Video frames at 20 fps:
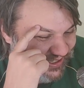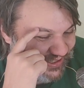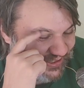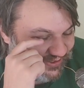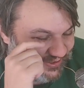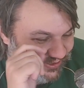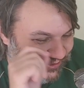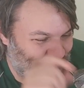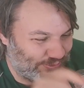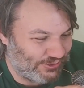
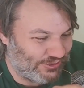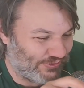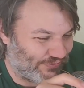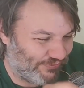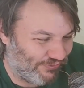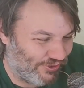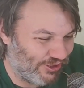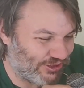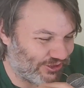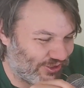this was the
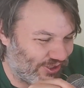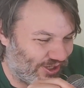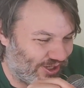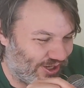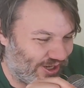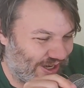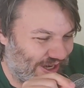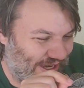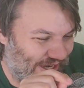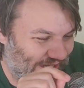first
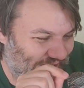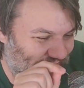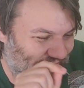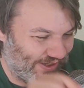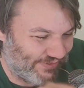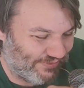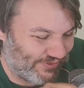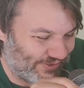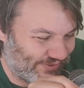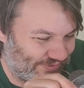car I
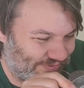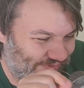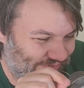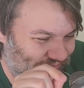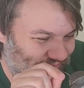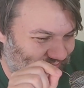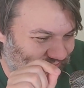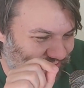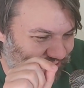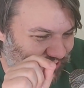ever
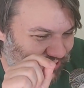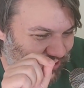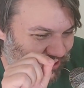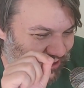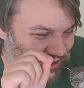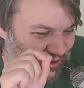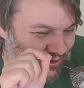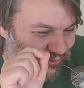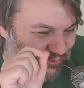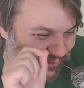
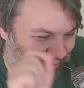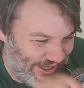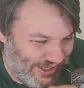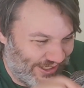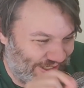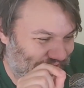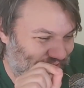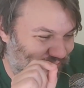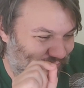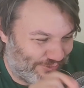
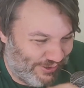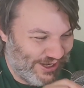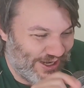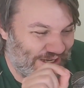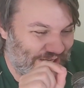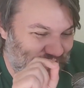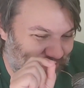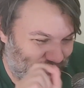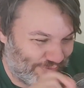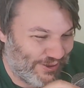really
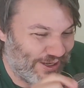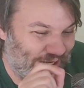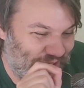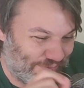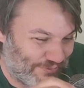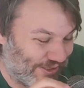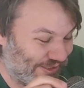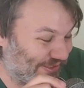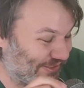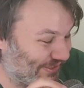
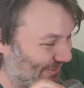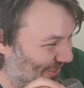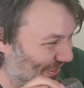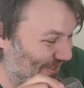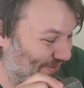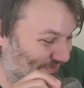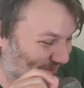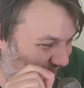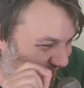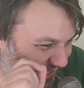wanted.
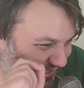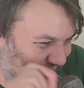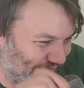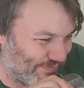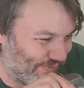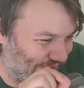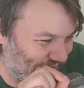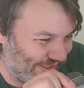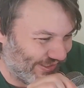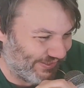And if I had
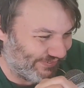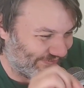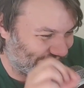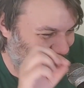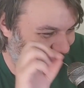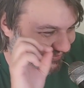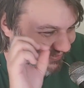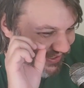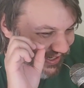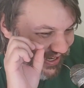the money,
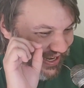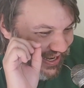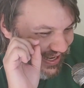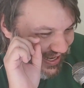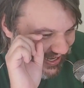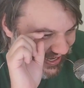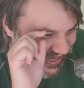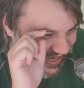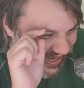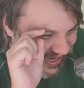
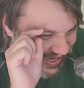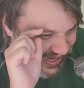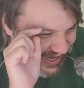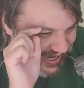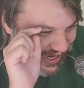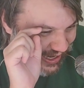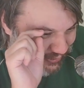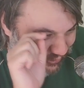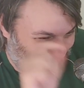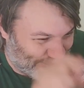
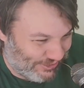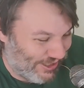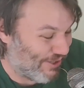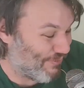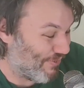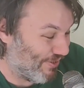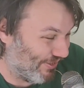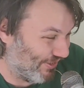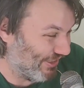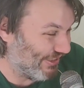I would
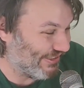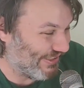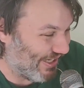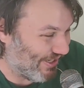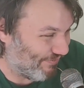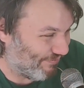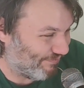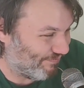track one of these down.